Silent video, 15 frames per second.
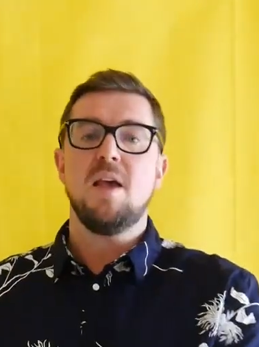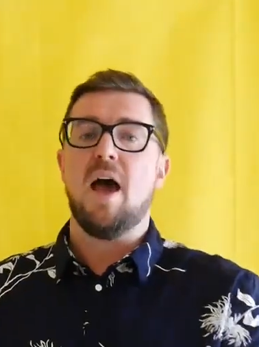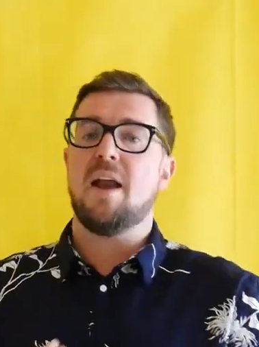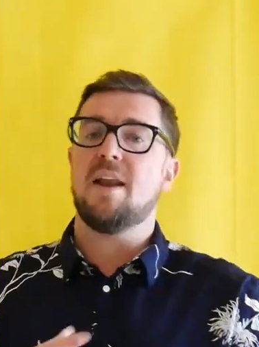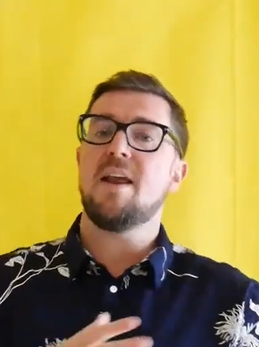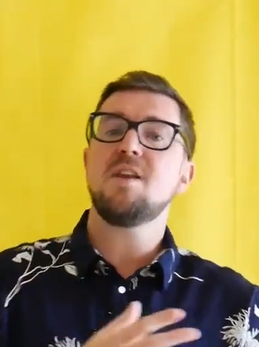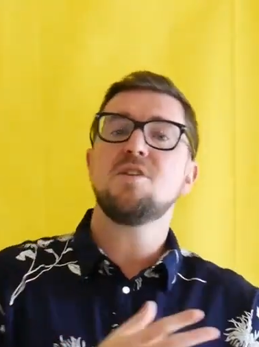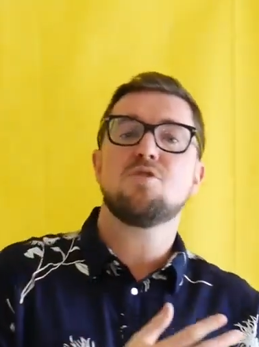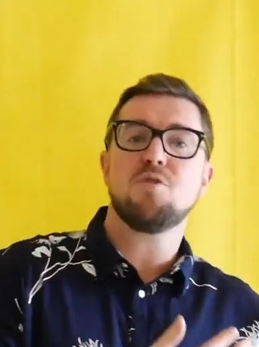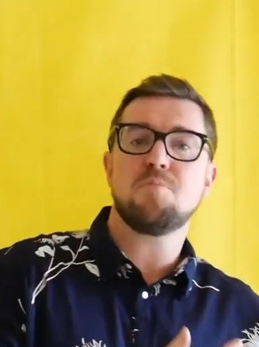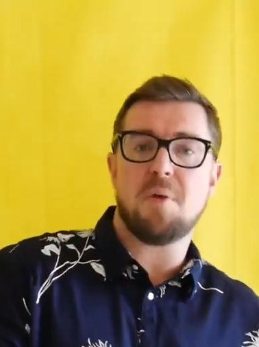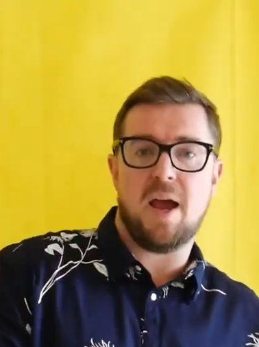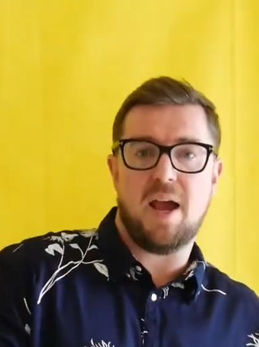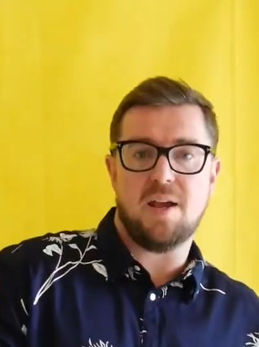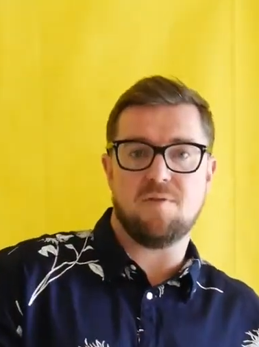And any good
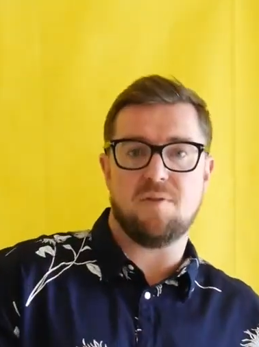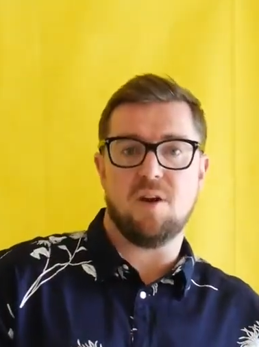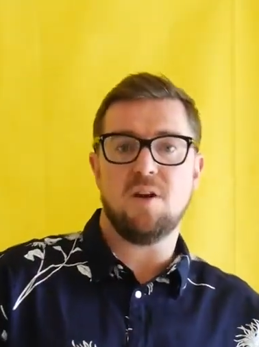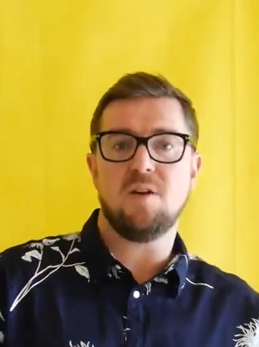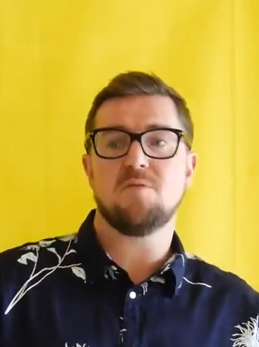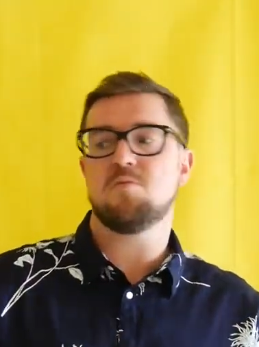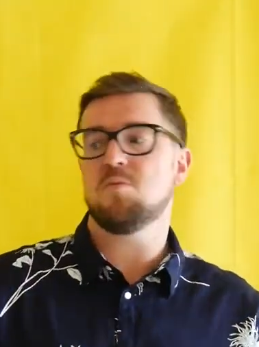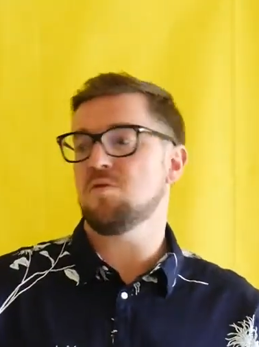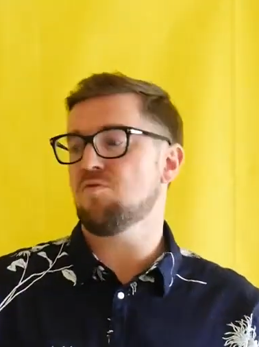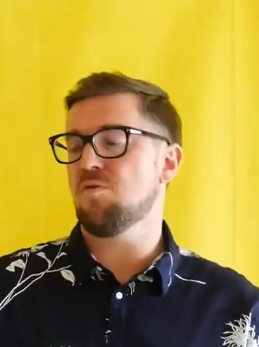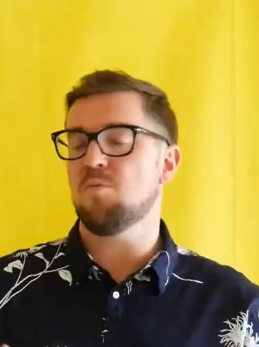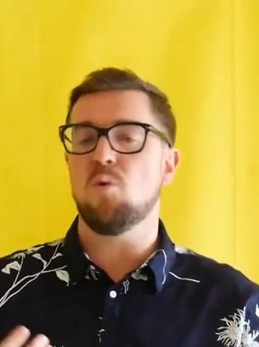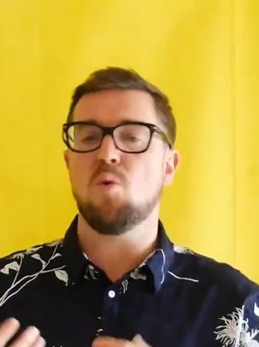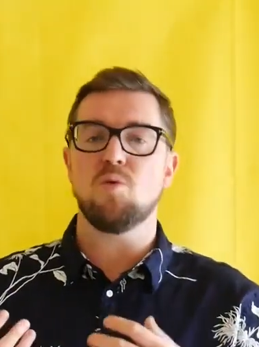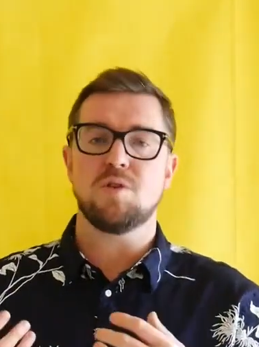behaviour was
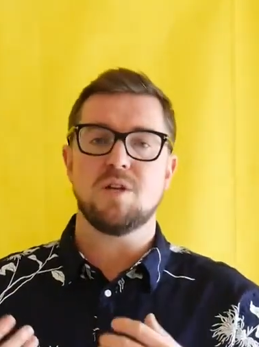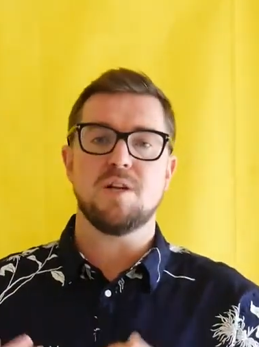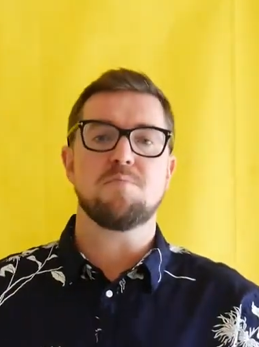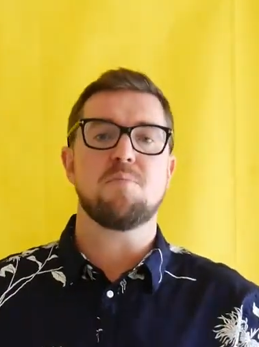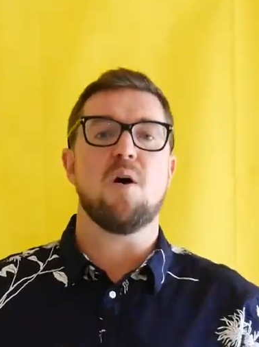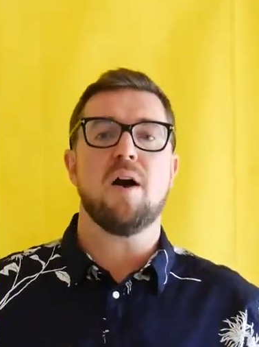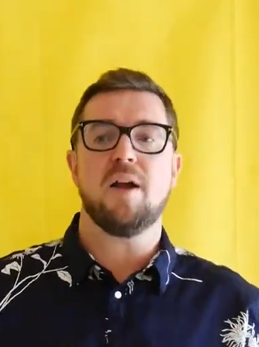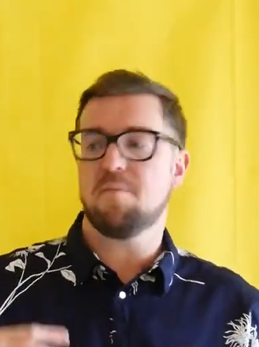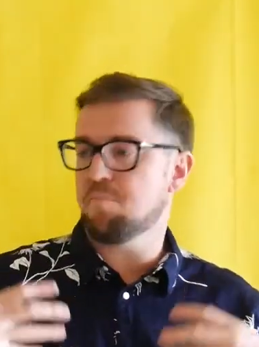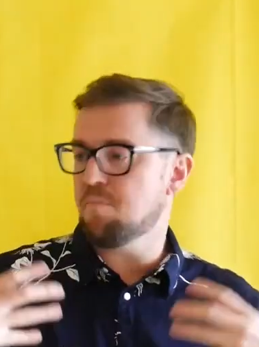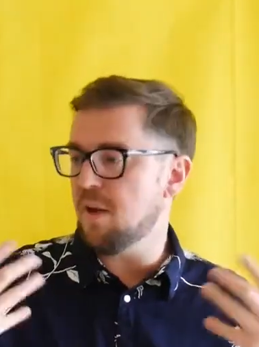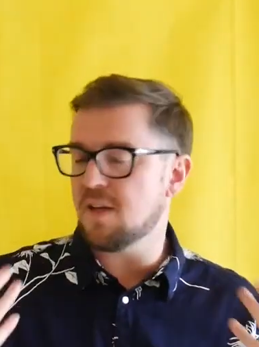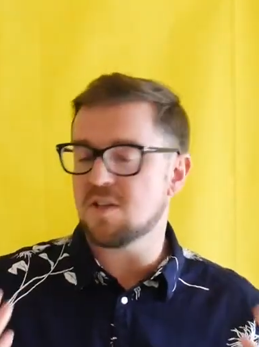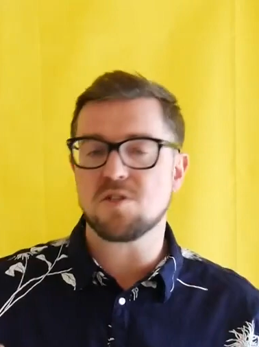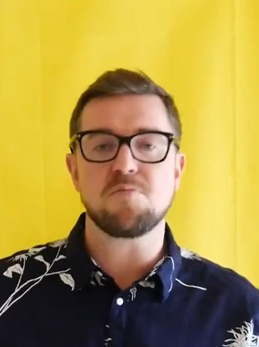rewarded by
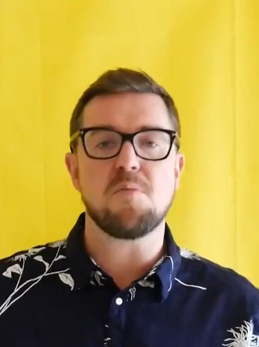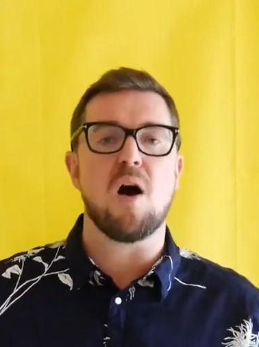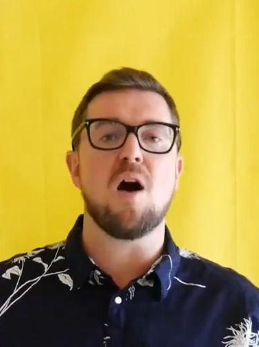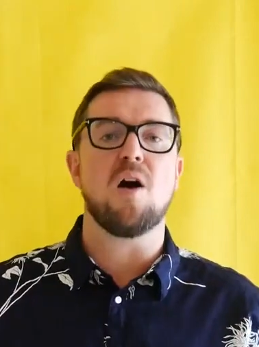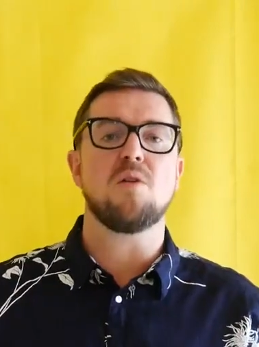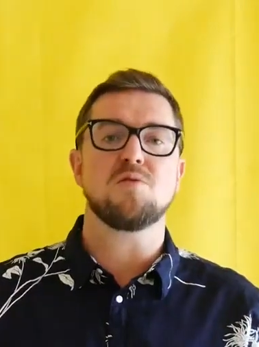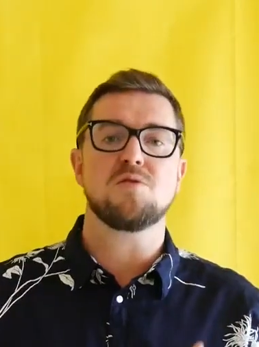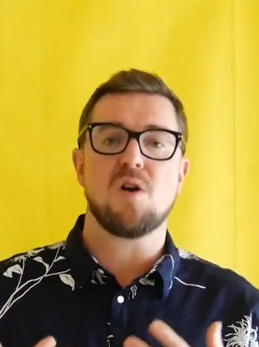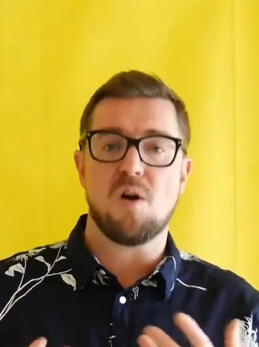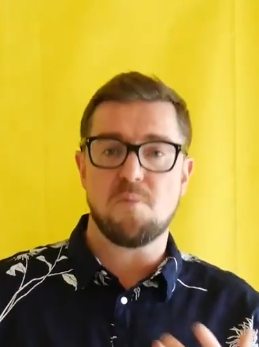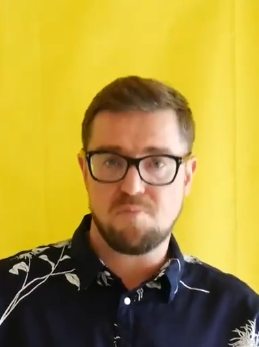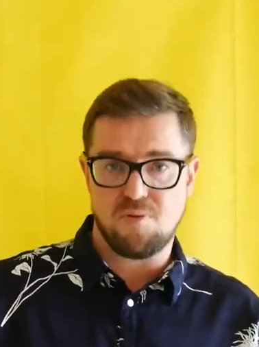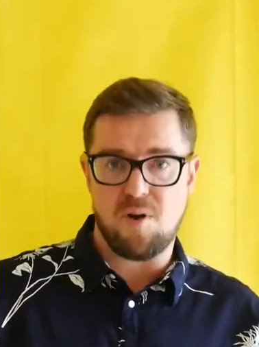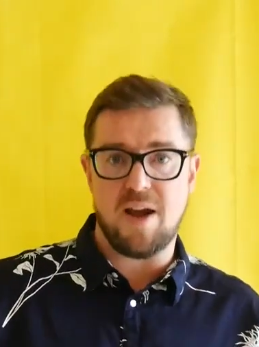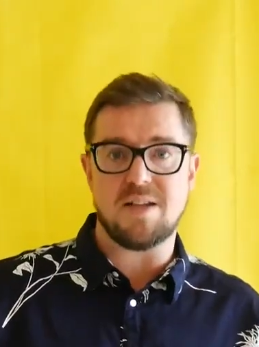big smiles,
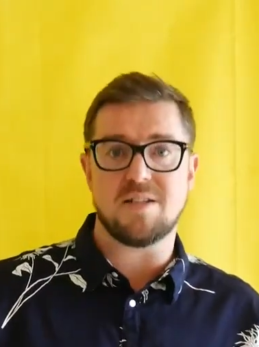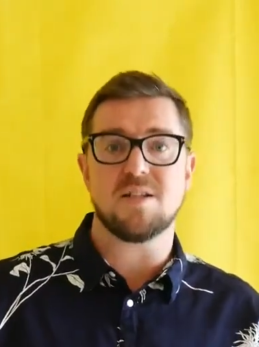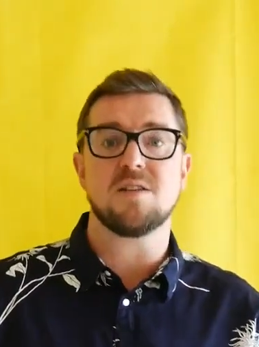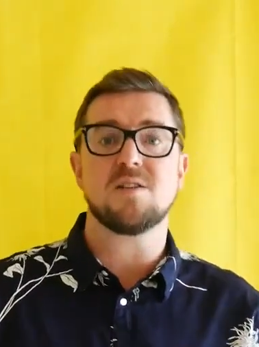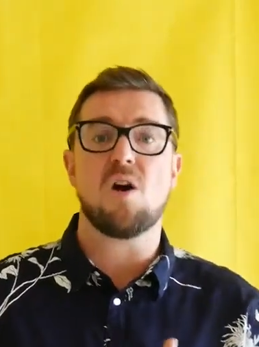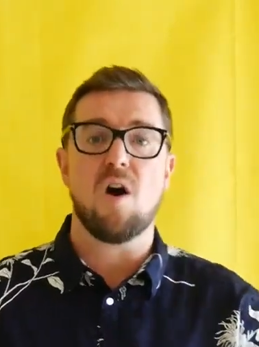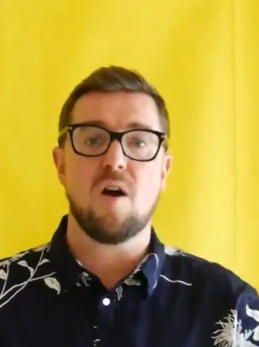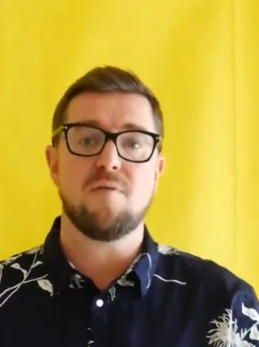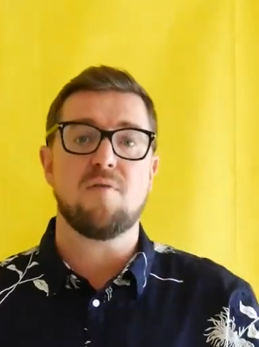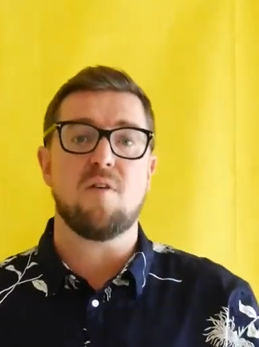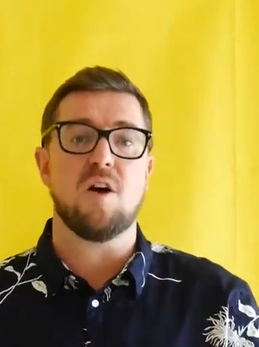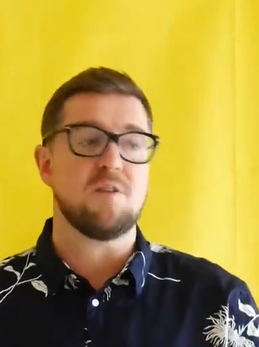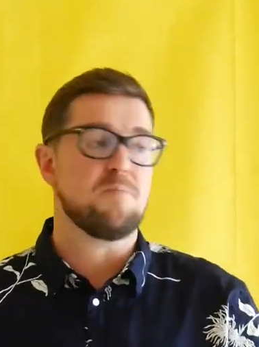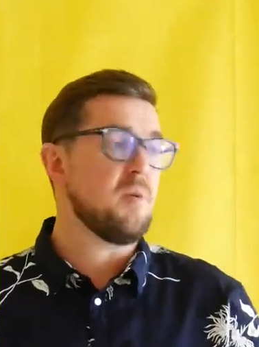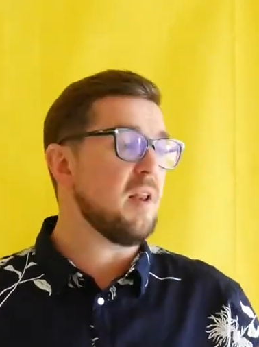praises, high
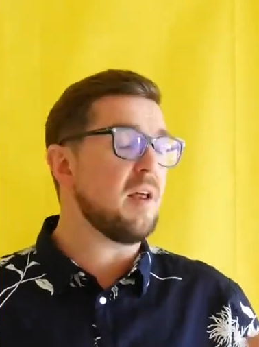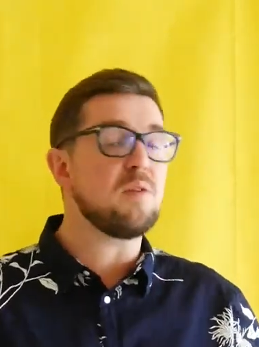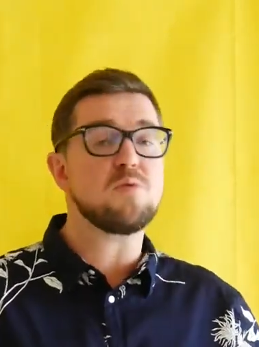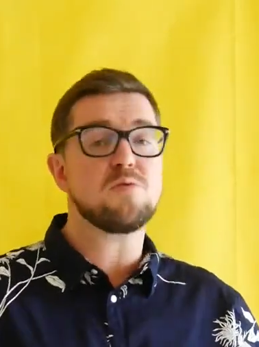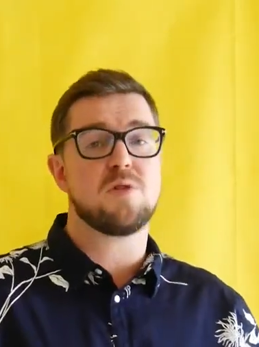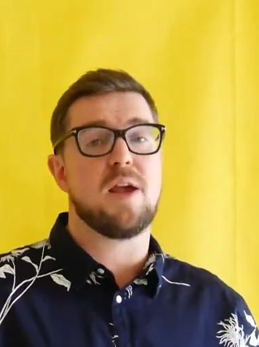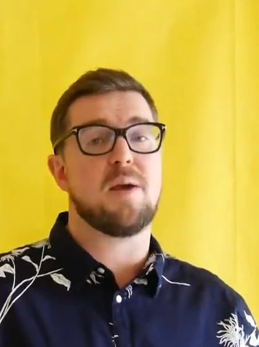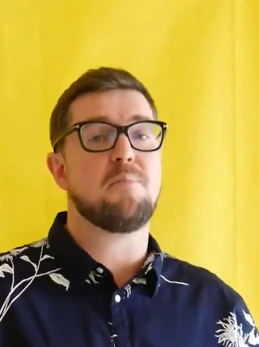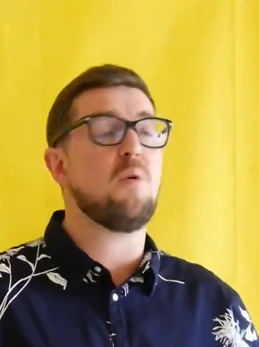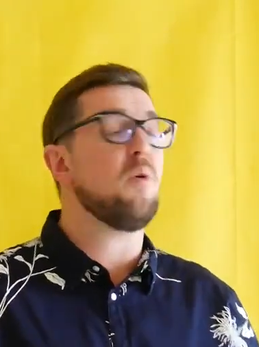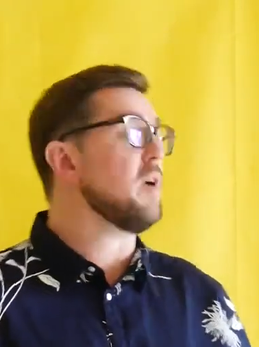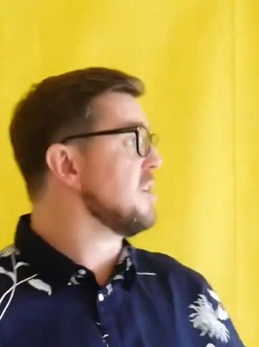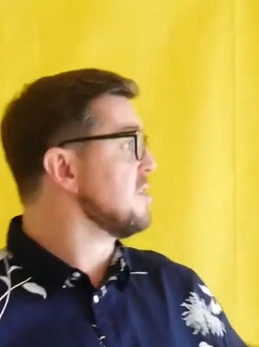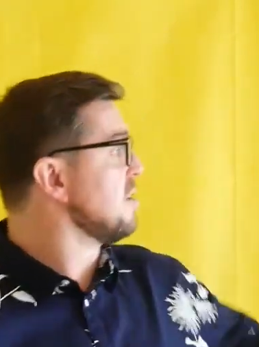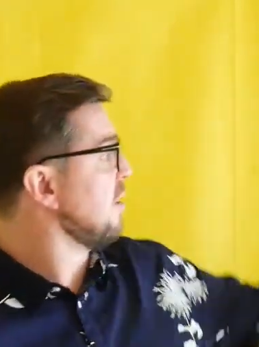five, but they'd also get
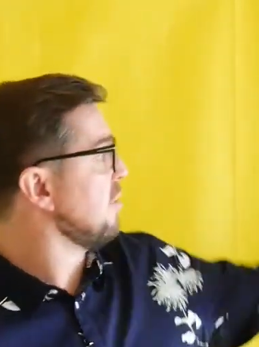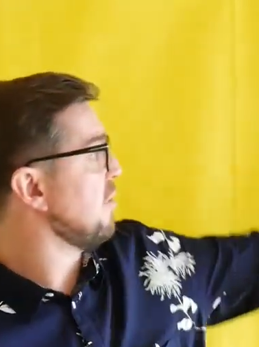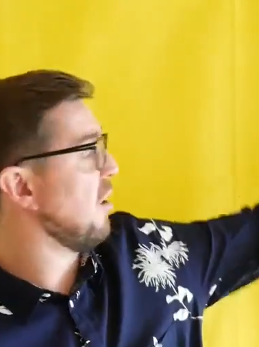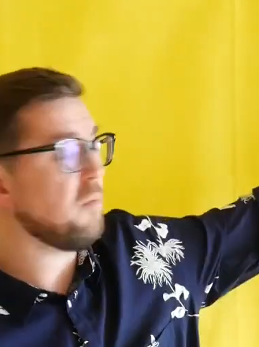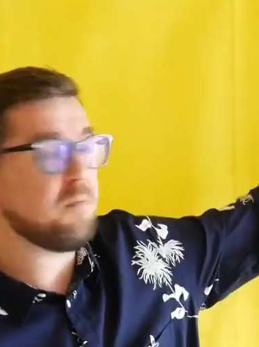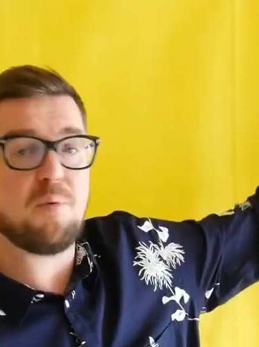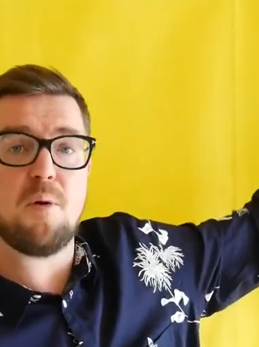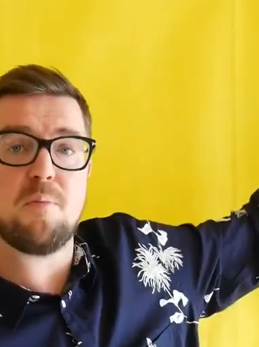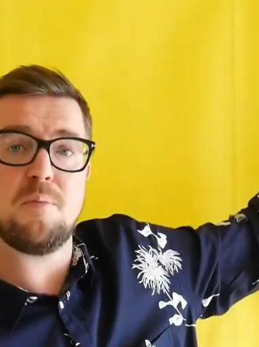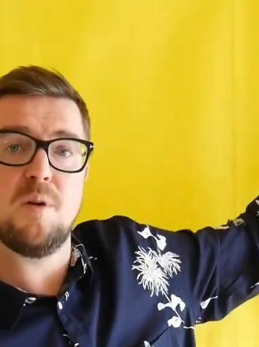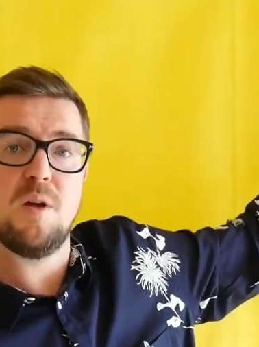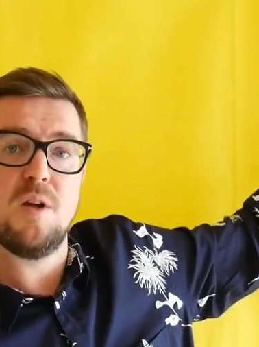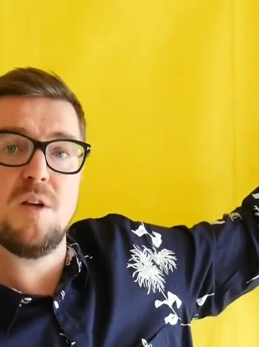points. And I'd pop